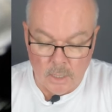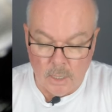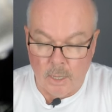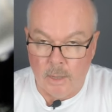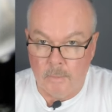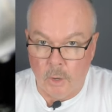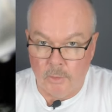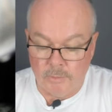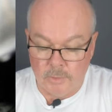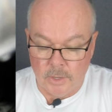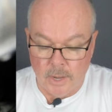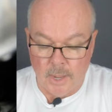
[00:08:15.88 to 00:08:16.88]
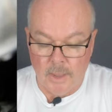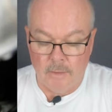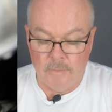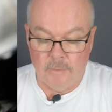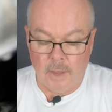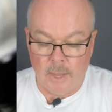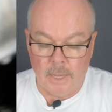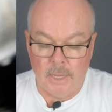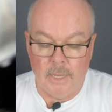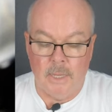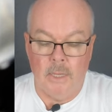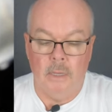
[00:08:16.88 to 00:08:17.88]
um, often have
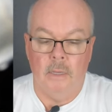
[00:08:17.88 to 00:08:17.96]
a